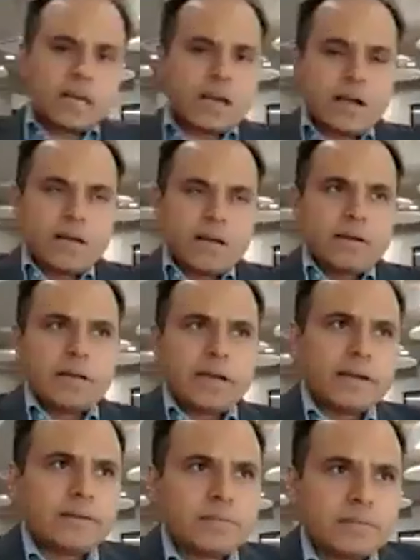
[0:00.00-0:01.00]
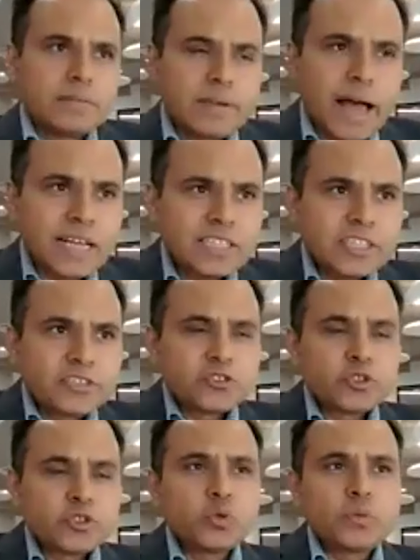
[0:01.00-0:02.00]
I think uh, largely
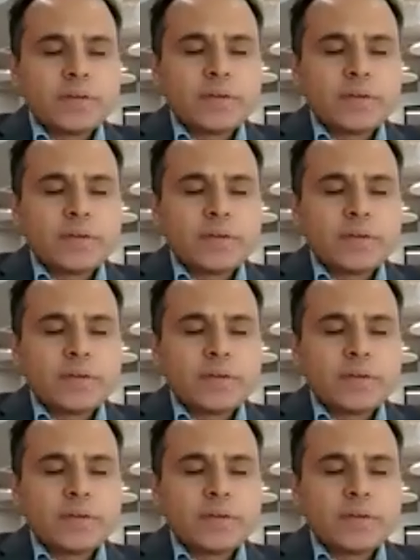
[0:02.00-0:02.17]
true.